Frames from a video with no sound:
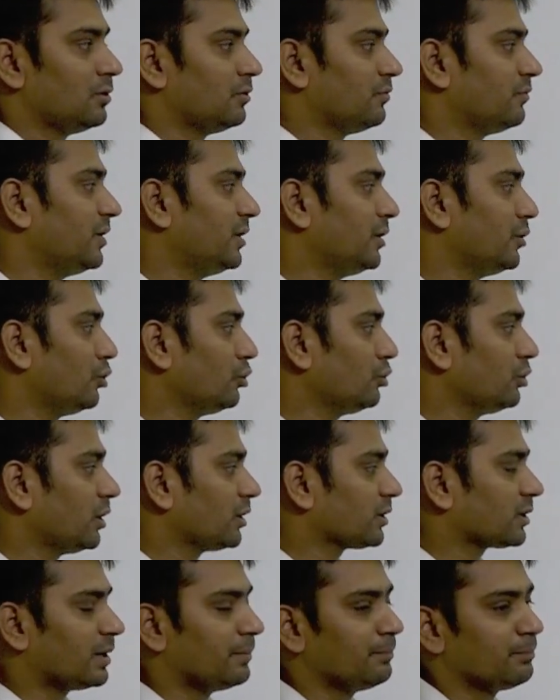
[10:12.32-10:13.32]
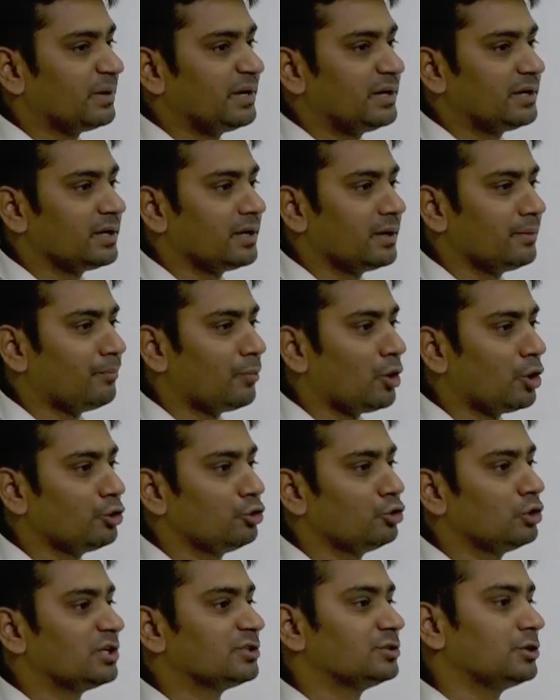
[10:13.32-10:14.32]
whenever you are completing a
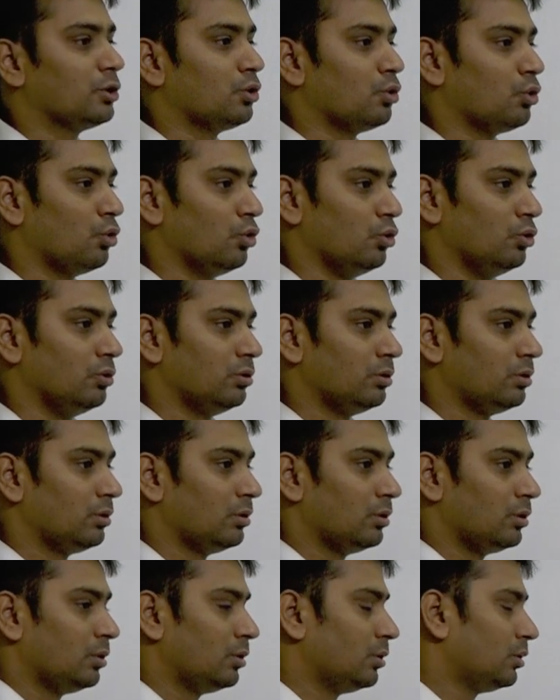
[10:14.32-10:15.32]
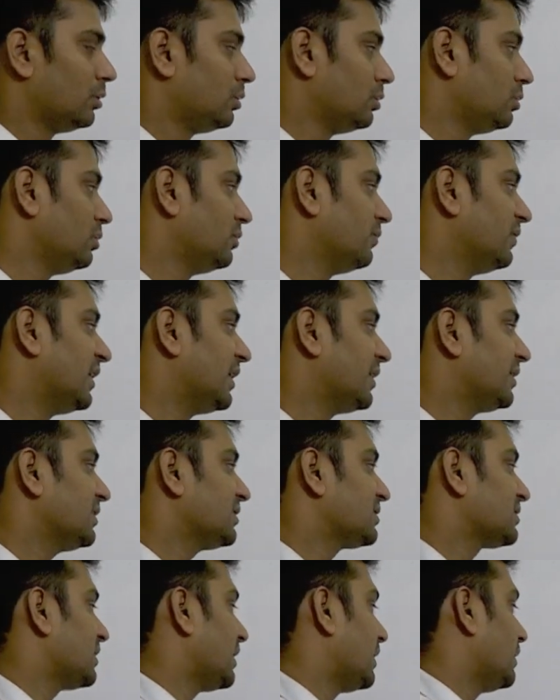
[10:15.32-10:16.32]
module as a whole, you will
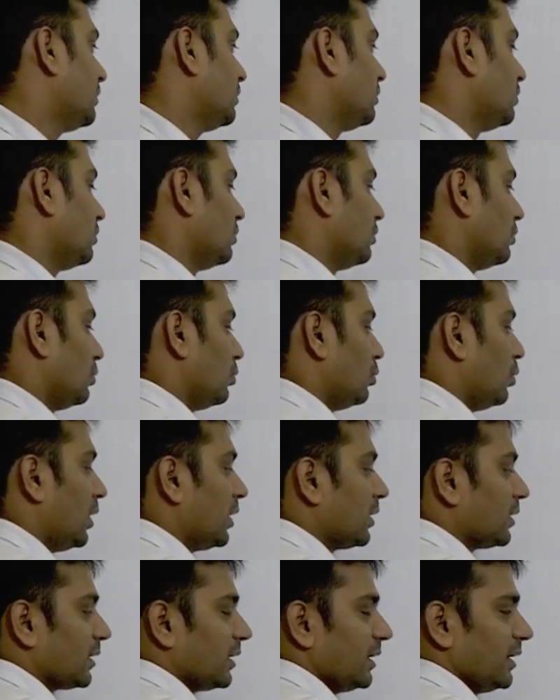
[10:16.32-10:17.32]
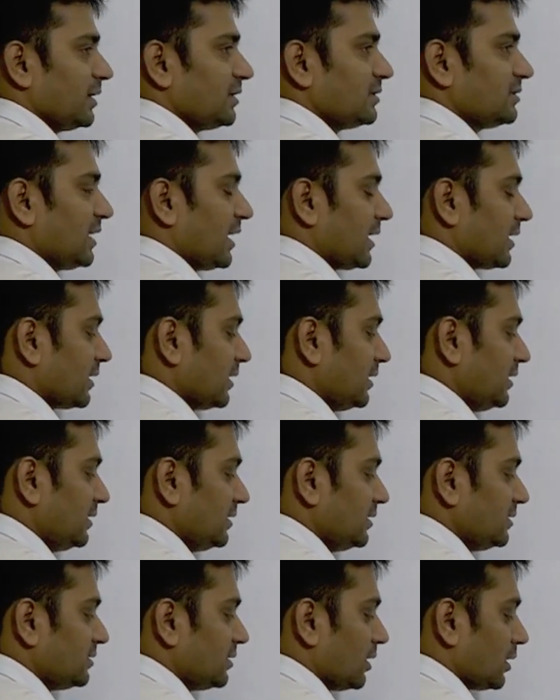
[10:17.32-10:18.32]
understand what exactly
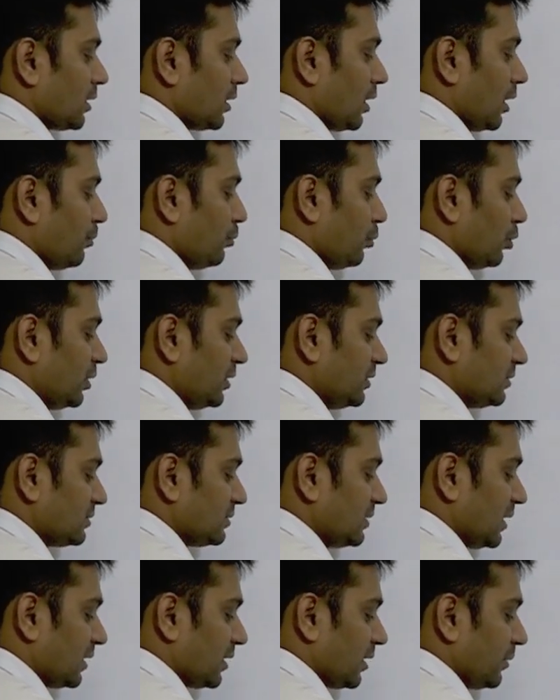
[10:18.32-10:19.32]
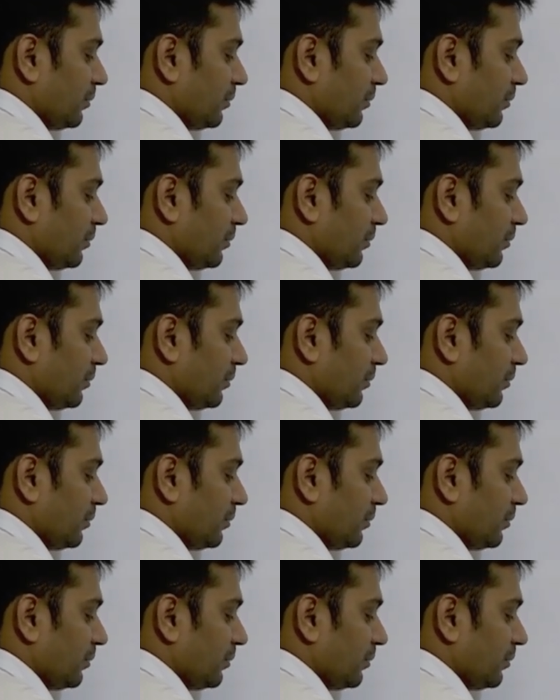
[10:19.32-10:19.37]
is the components that are